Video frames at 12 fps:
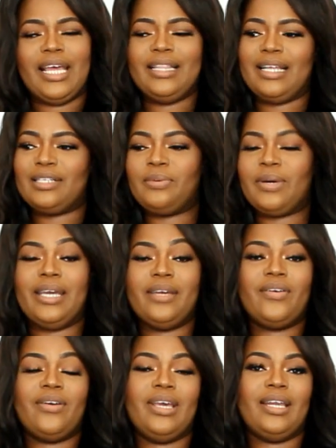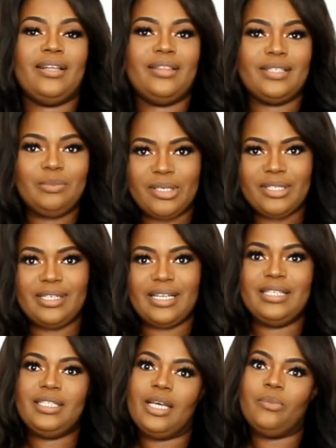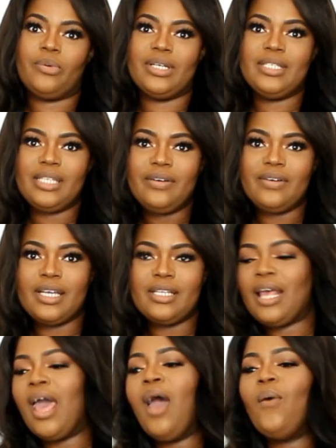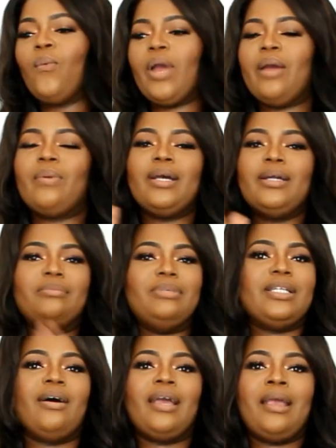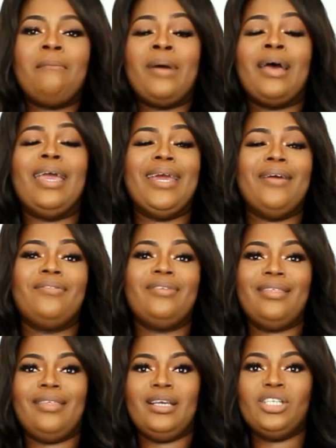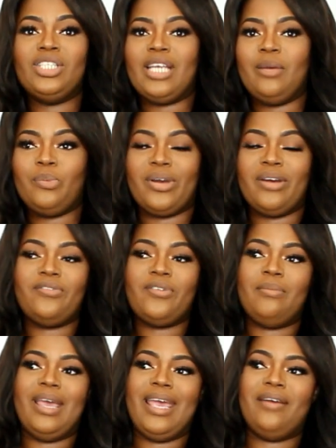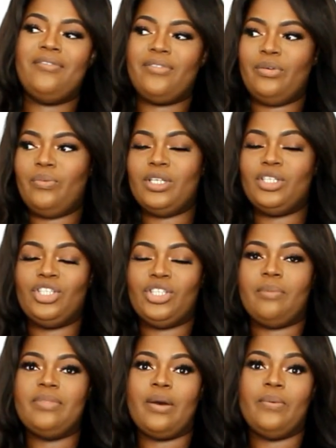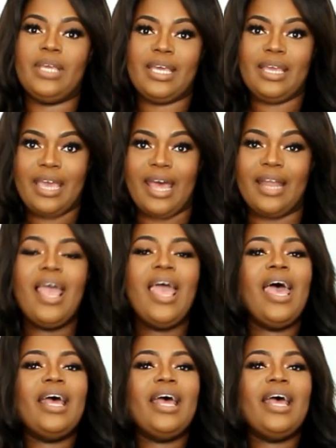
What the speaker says: And that's why I created this plus size shapewear series, where we're going to be talking about everything shapewear from every which shop that we can get.